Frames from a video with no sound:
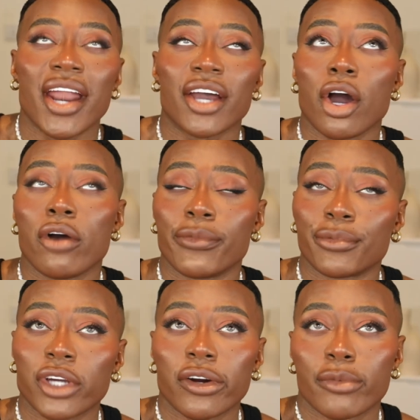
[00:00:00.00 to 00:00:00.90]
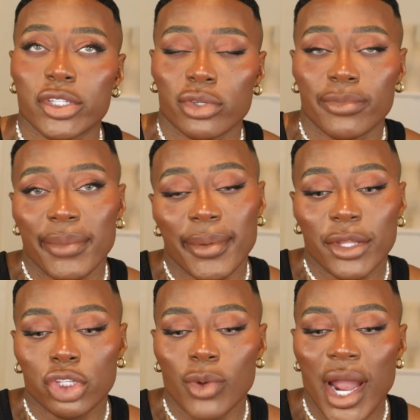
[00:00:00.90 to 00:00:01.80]
and I got home from Zara, which was maybe
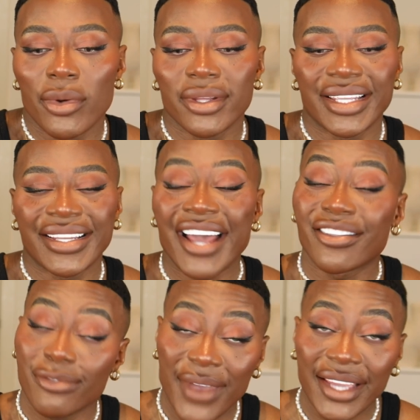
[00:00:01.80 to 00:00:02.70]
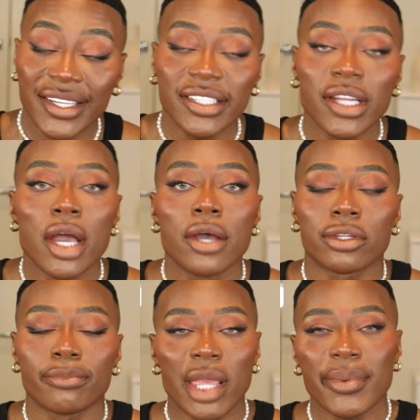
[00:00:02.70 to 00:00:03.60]
about 2 hours, it had faded.
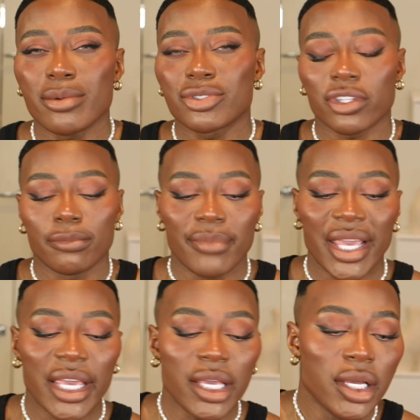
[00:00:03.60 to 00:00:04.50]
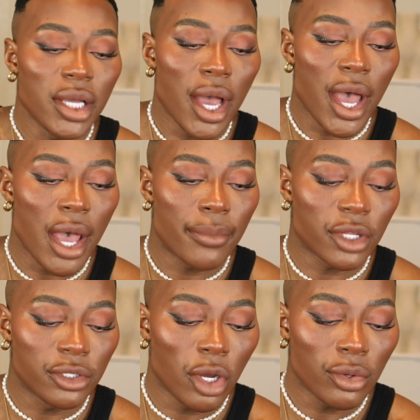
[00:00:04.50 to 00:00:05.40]
So maybe it was just me.
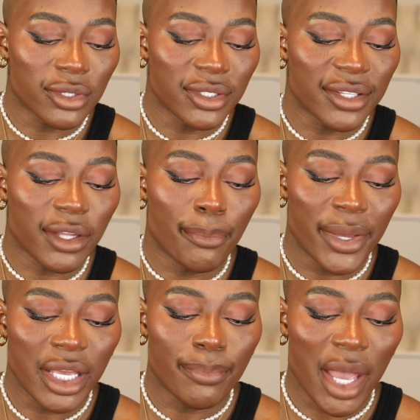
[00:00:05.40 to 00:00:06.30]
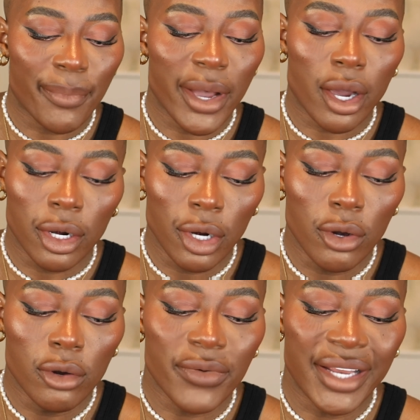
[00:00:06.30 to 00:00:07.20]
The notes on this are pink pepper,
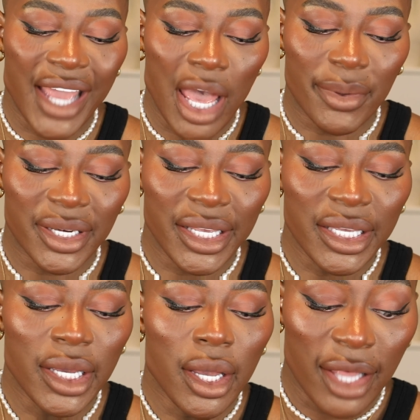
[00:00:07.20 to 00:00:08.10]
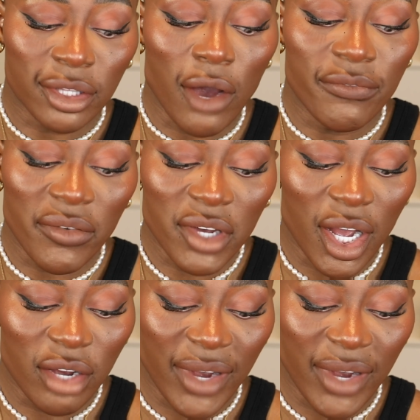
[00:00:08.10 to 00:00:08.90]
clove, and ebony. It's got a very high